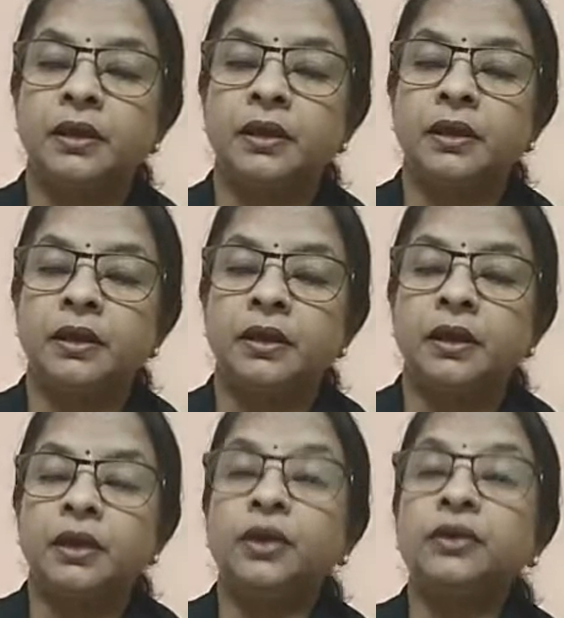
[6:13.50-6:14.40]
Now, on the
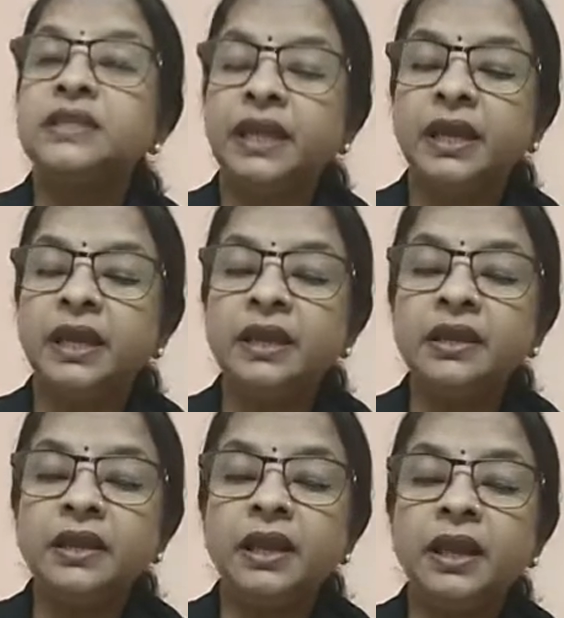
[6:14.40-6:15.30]
second day
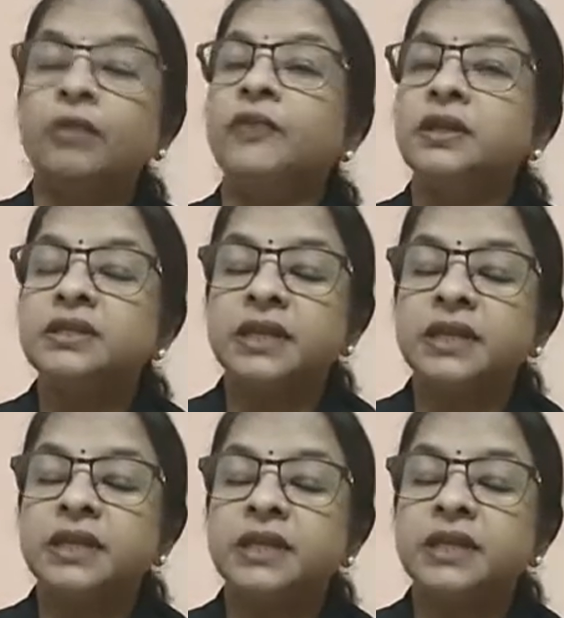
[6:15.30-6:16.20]
of understanding
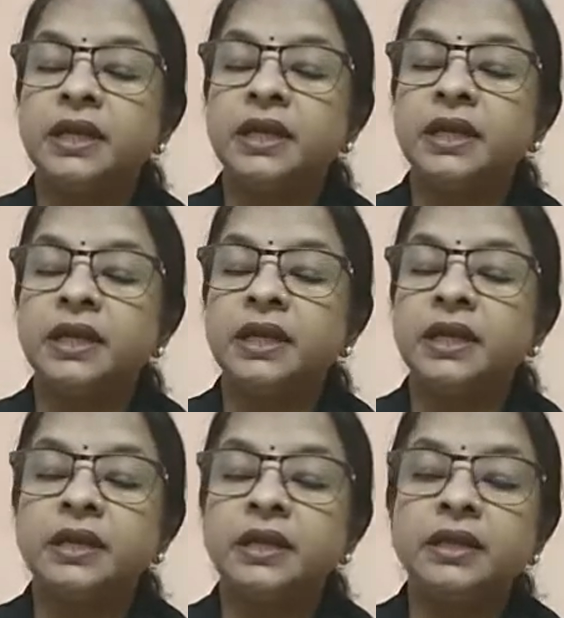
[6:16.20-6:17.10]
the chapter, we
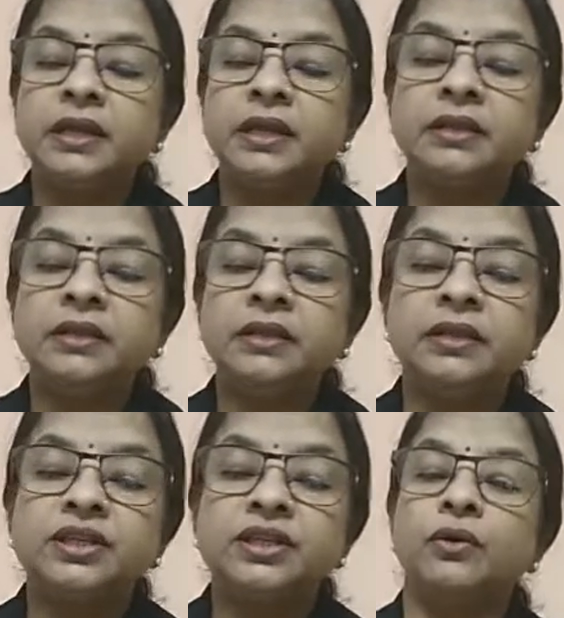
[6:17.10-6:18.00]
concentrated
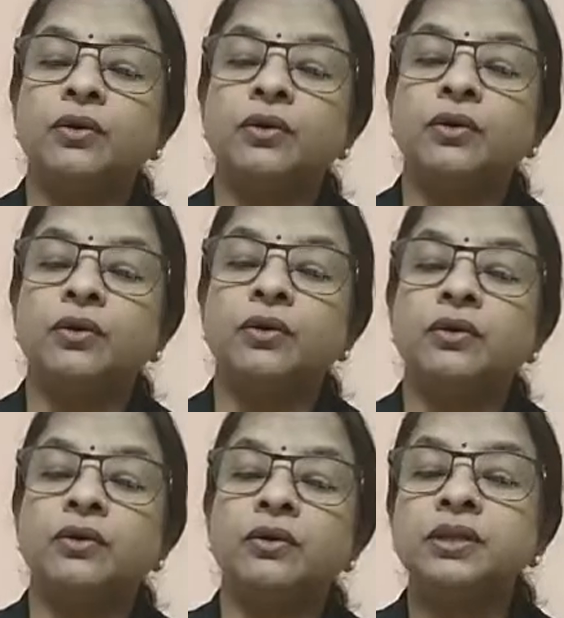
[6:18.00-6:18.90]
upon
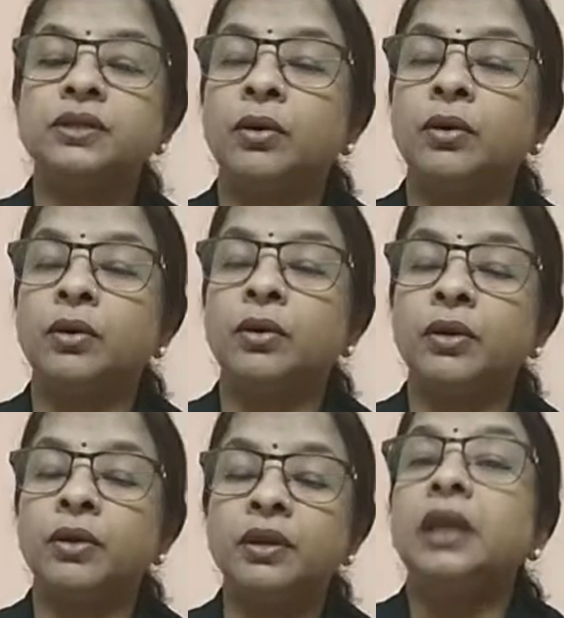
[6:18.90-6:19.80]

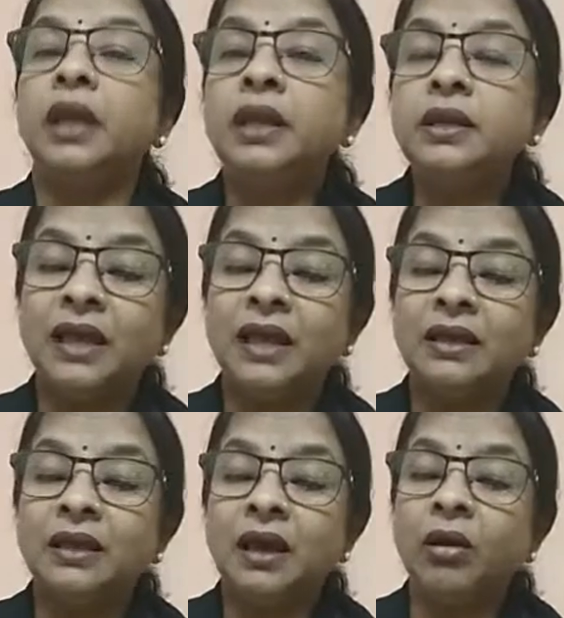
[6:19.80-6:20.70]
income or
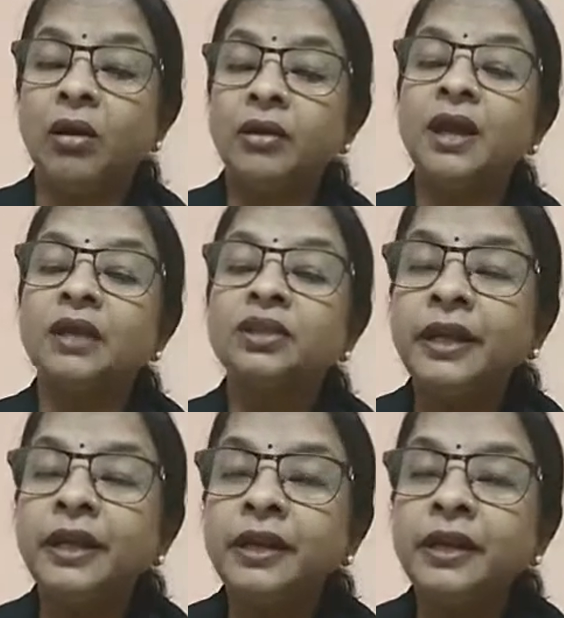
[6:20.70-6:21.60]
the other
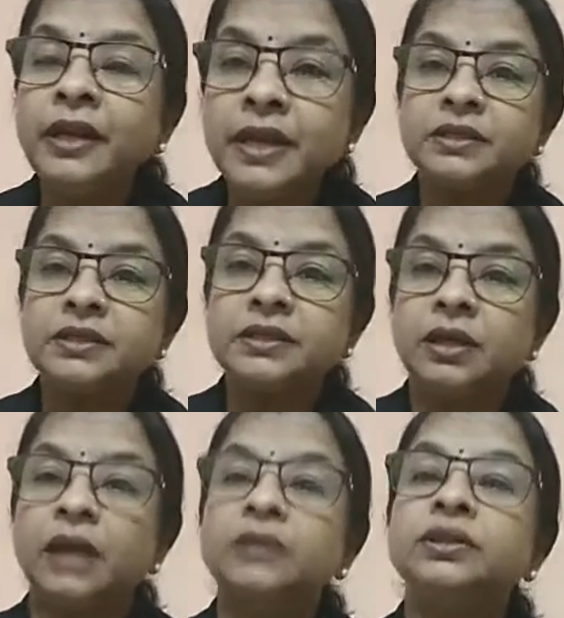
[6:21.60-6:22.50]
indicators,
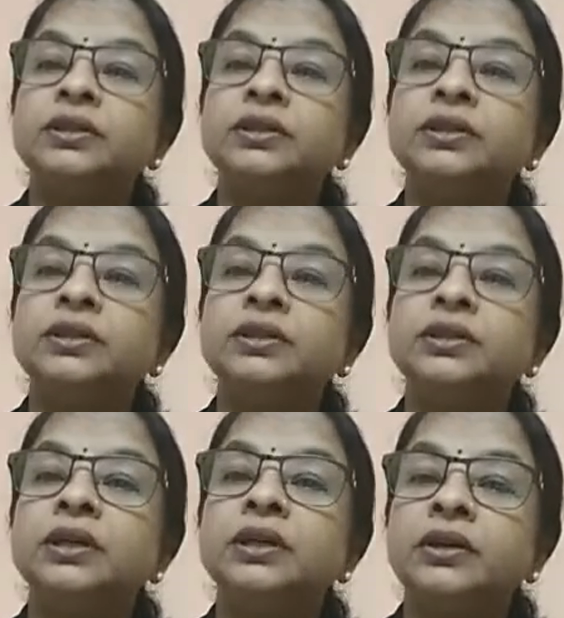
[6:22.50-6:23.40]
other criteria
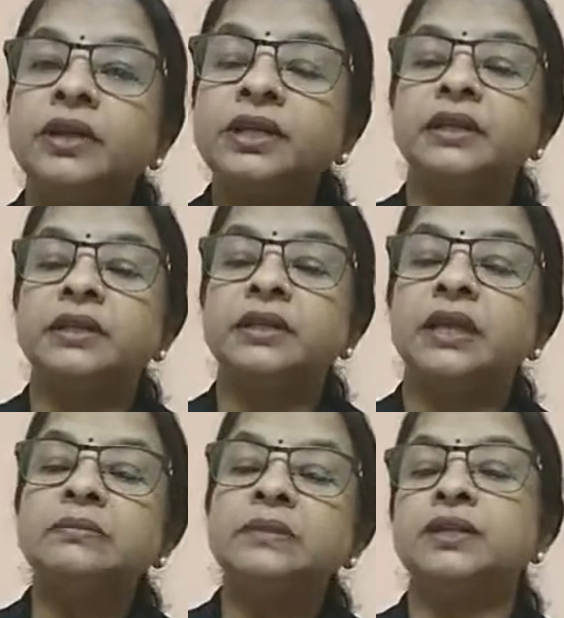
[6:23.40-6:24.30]
that helps a
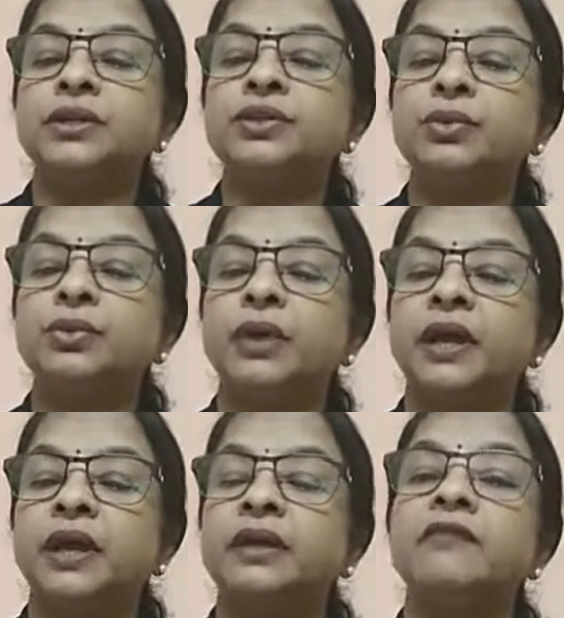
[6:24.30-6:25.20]
country to
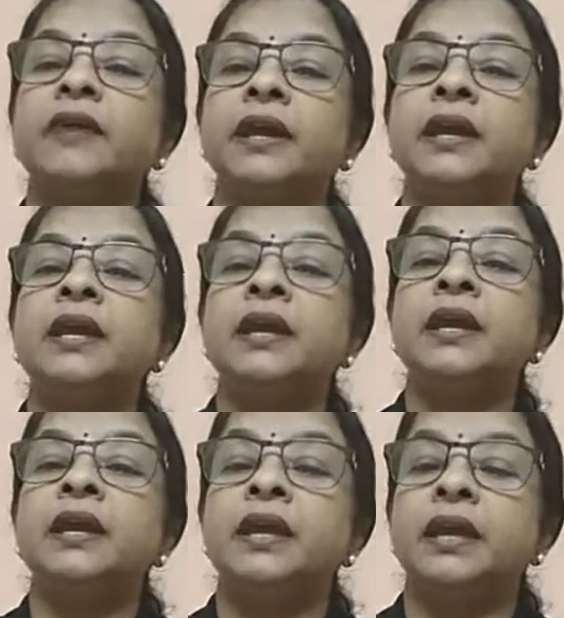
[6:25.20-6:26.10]
identify
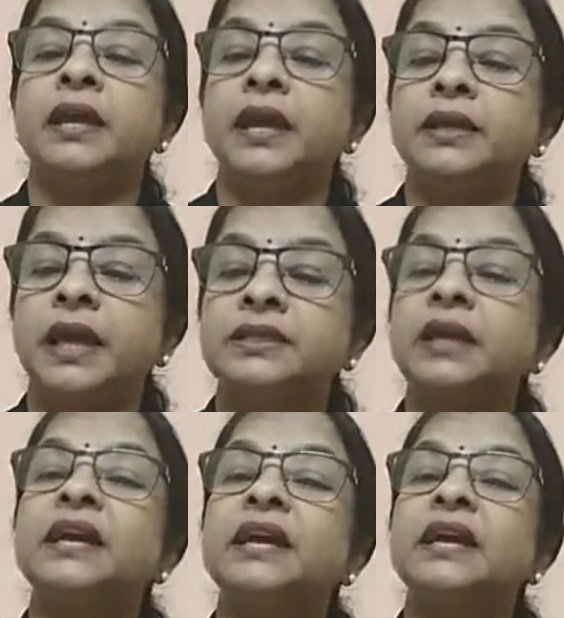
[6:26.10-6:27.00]
it as a
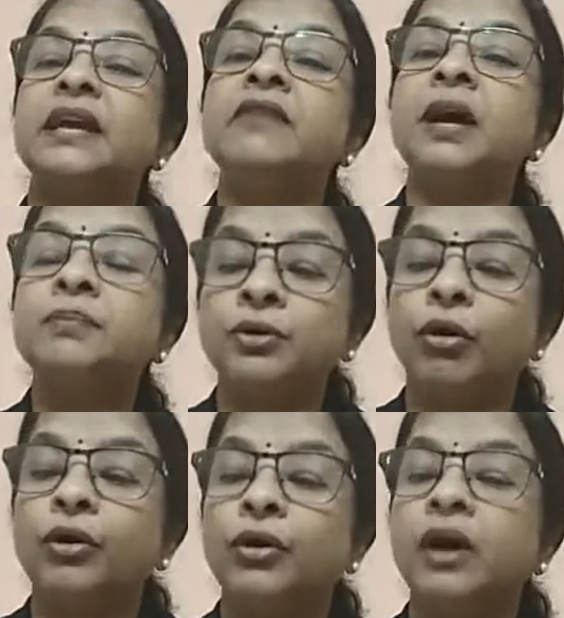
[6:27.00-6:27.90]
developed
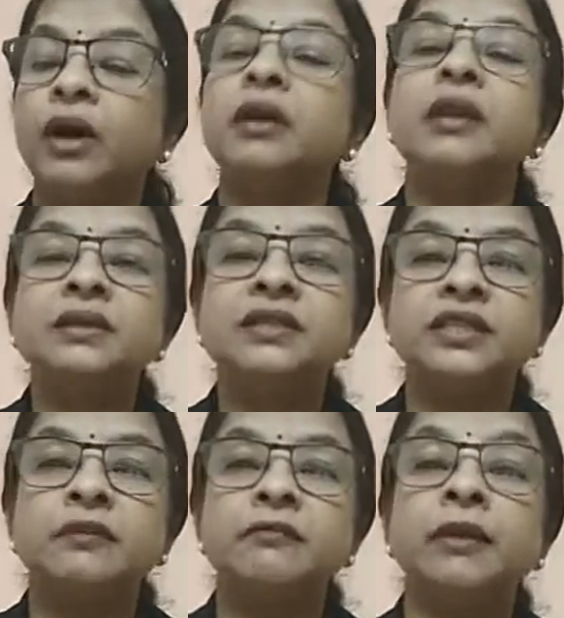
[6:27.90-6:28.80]
or a less
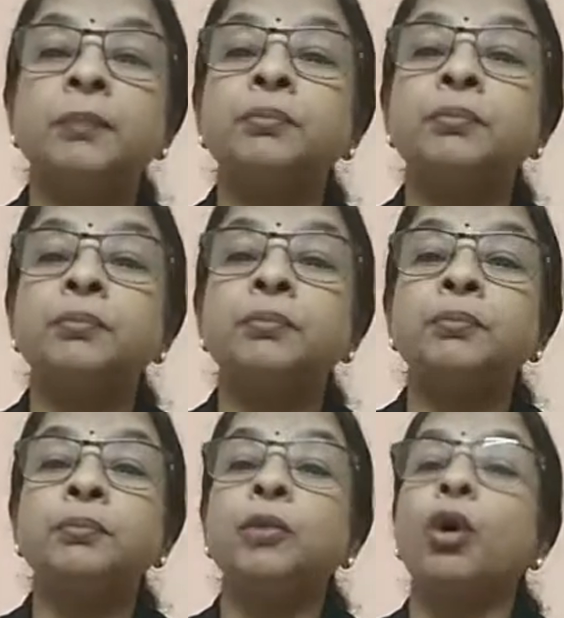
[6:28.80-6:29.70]
developed or
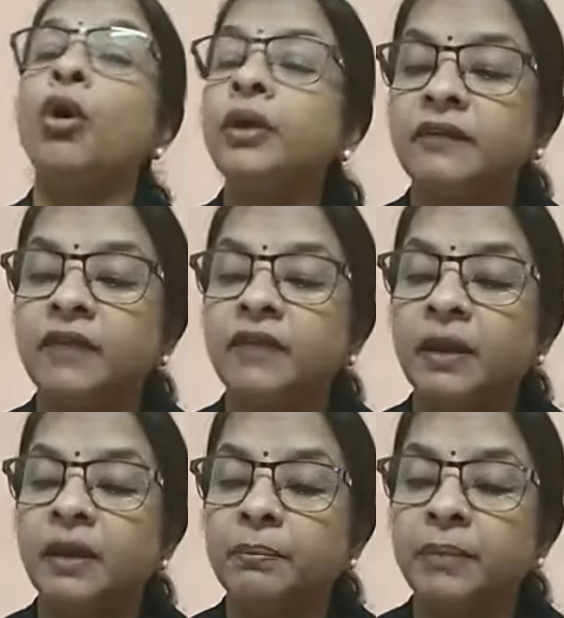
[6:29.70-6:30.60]
a developing
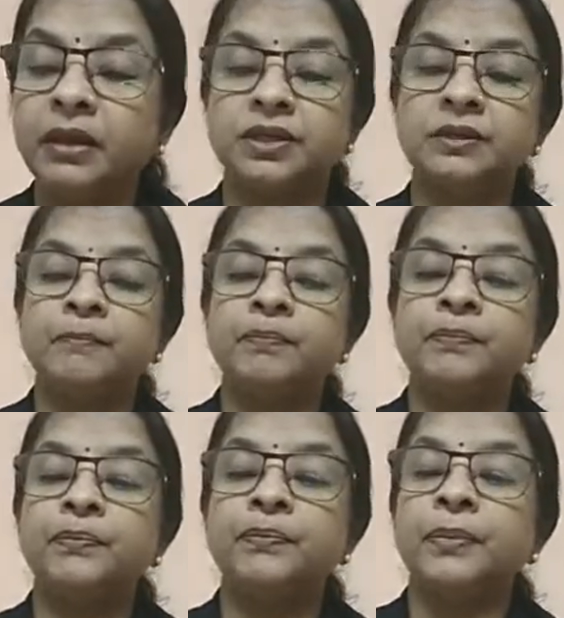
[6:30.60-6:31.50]
nation,
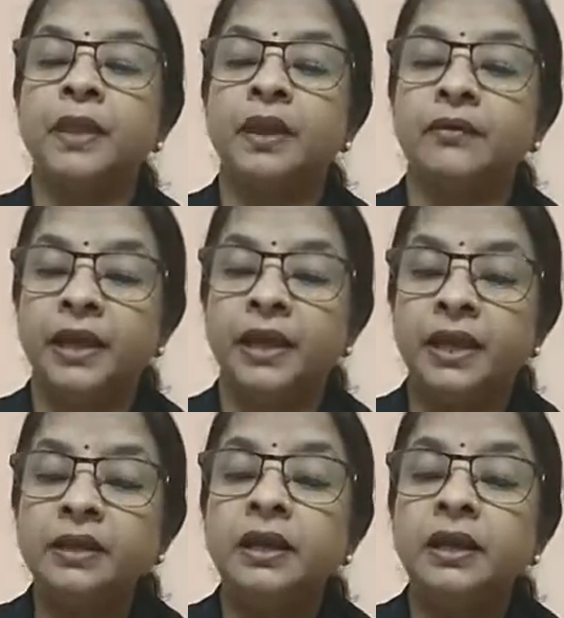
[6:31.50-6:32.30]
right?